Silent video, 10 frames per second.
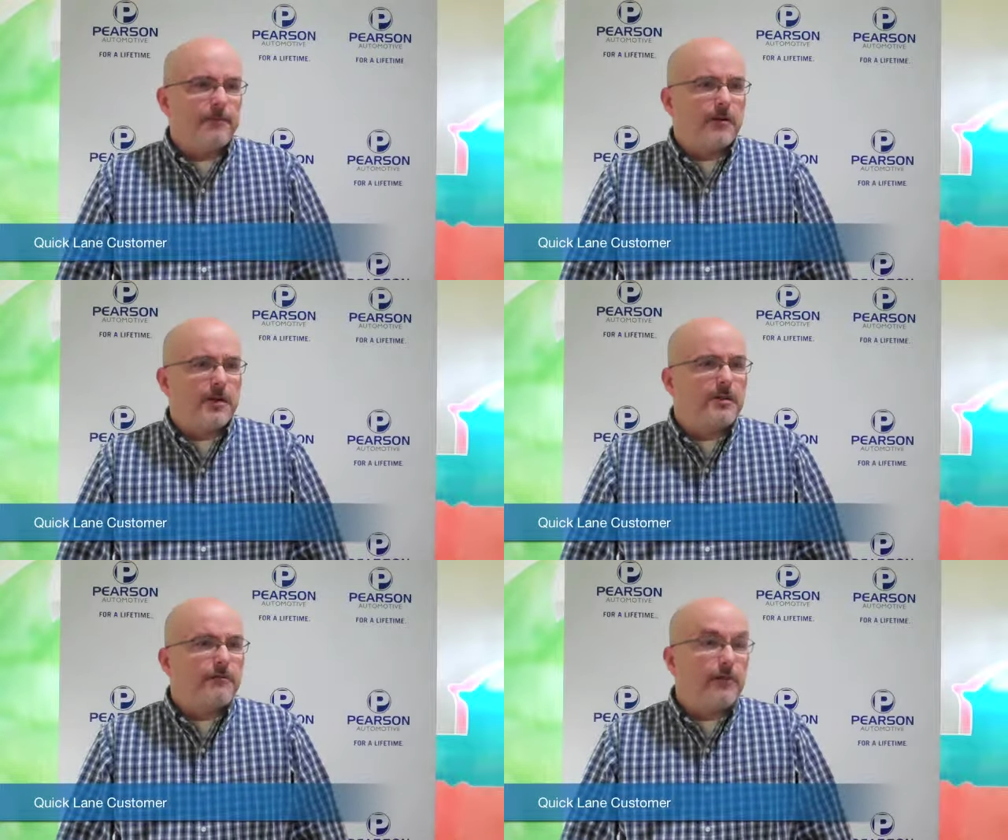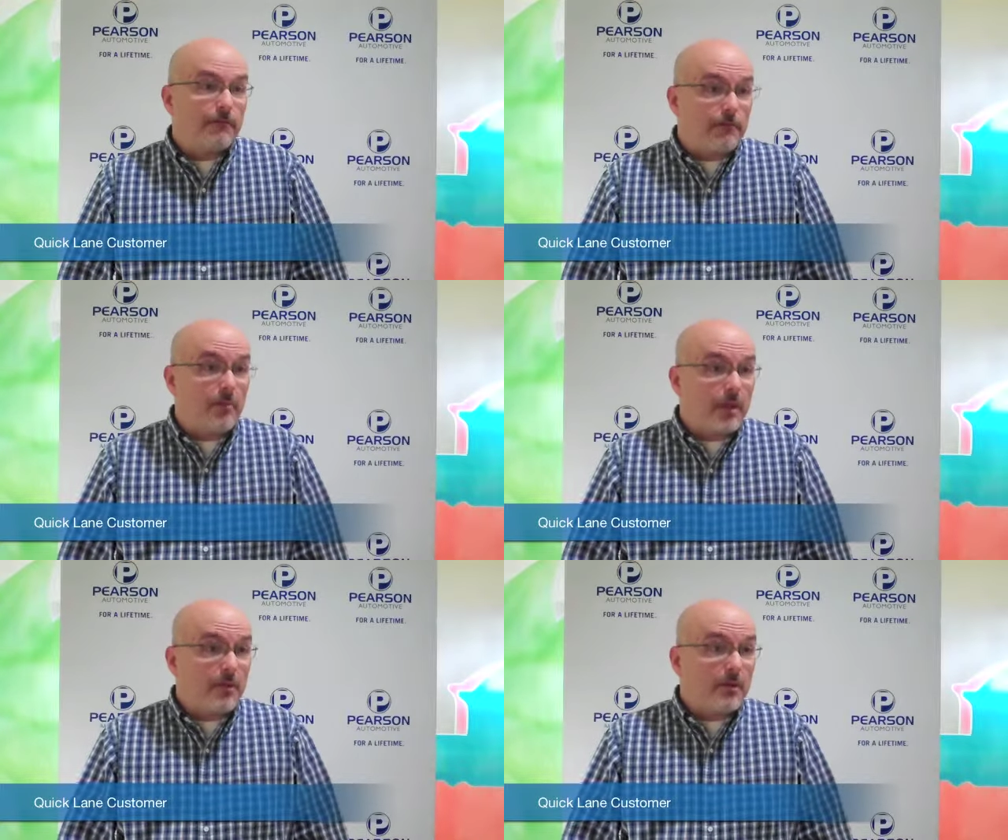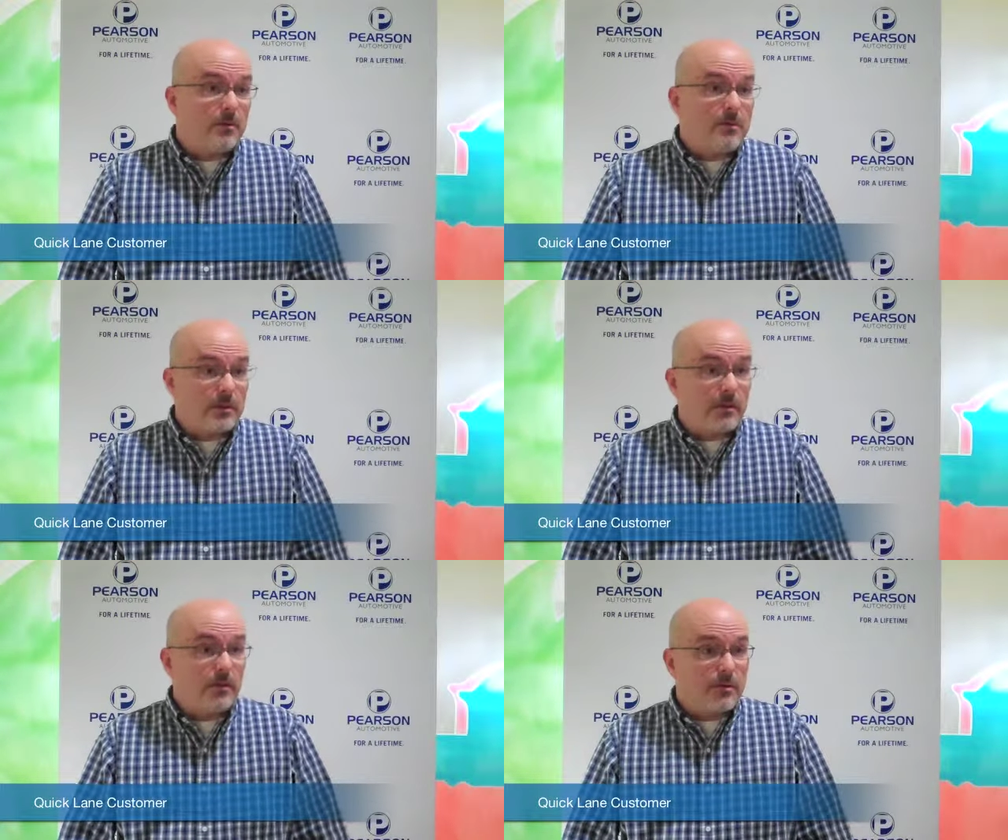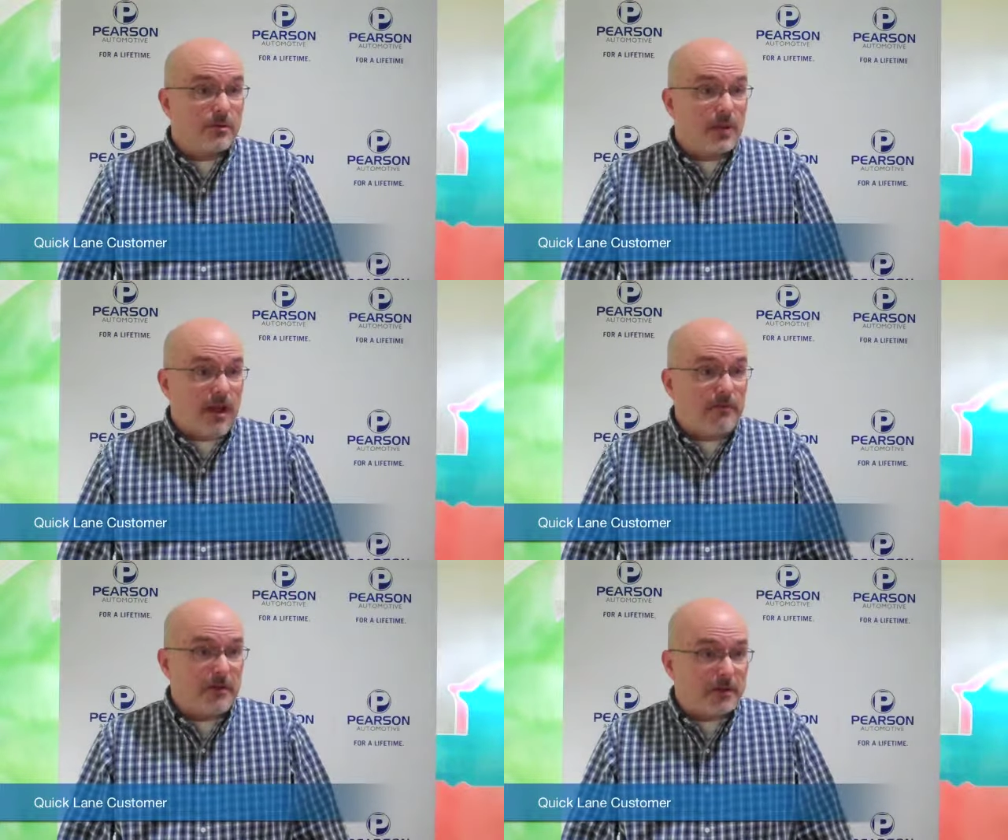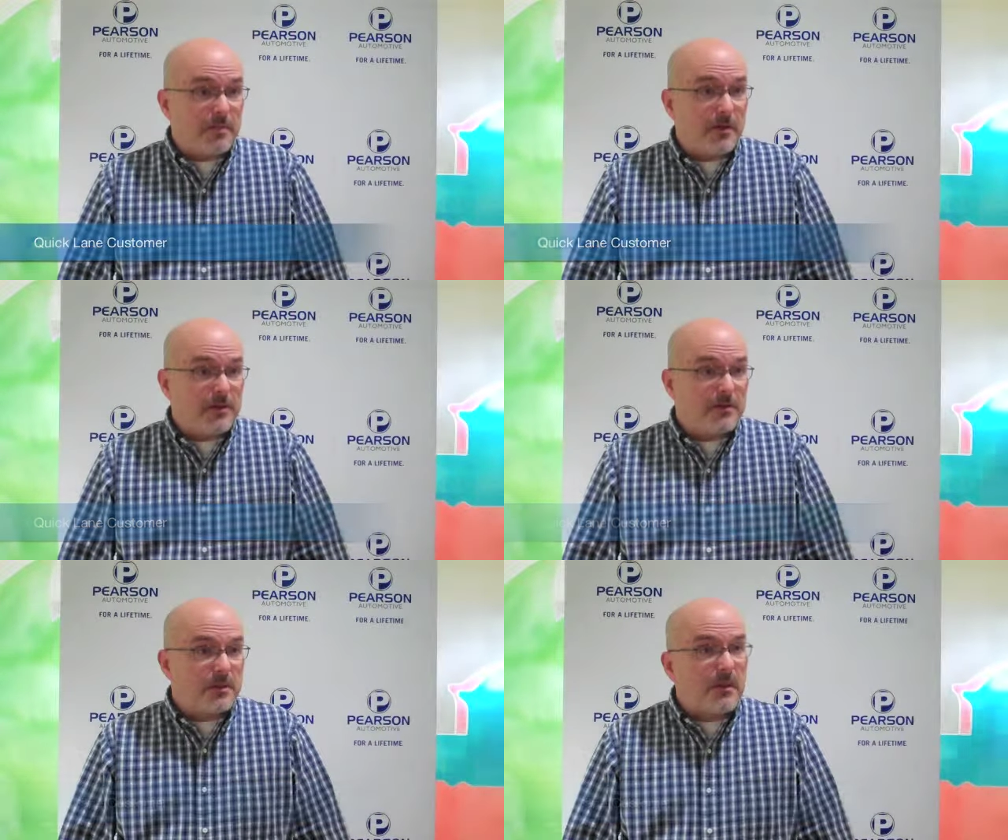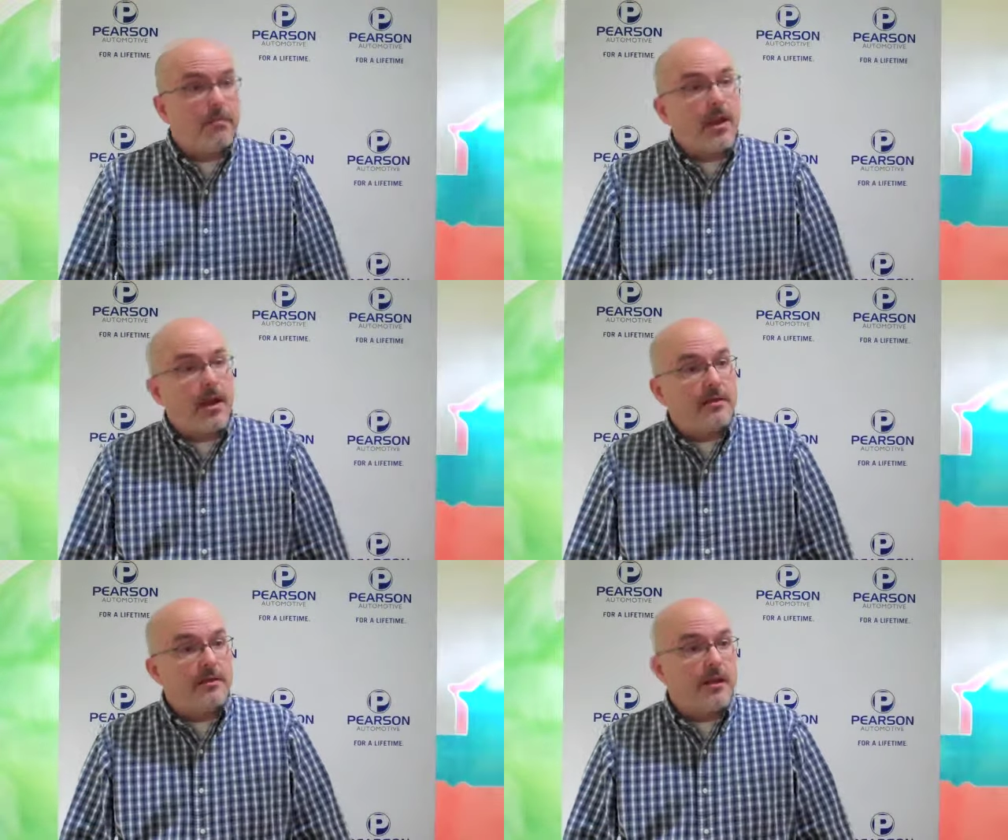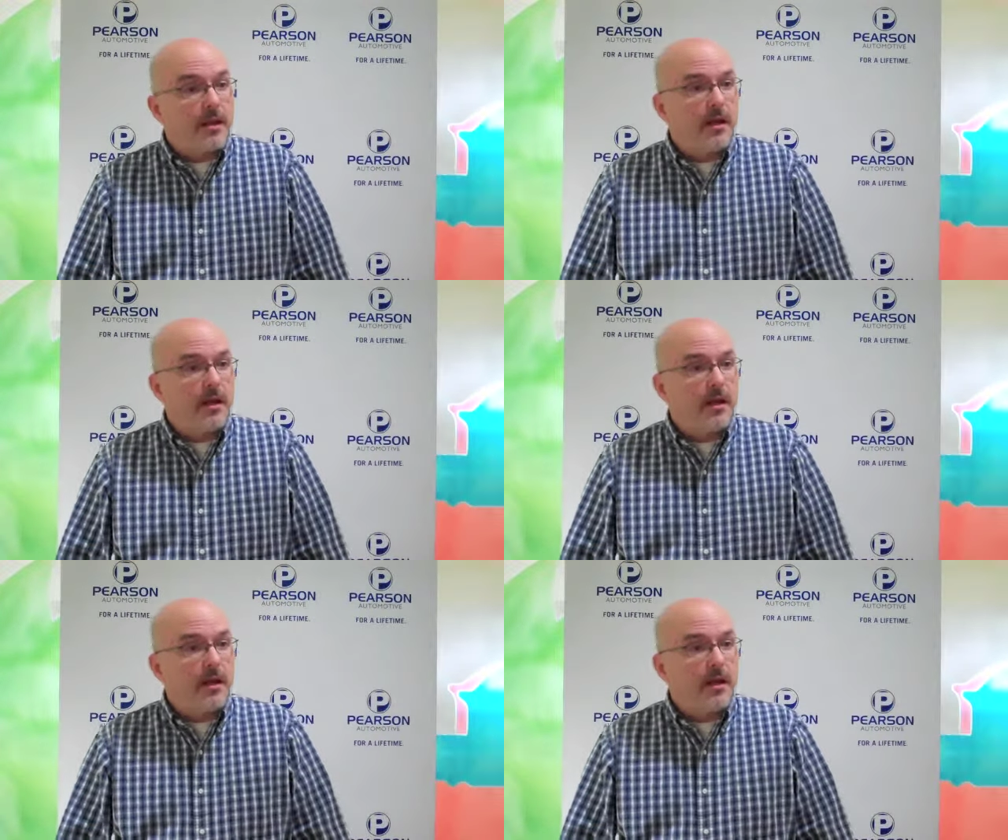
very different from other dealers that I've experienced in the past.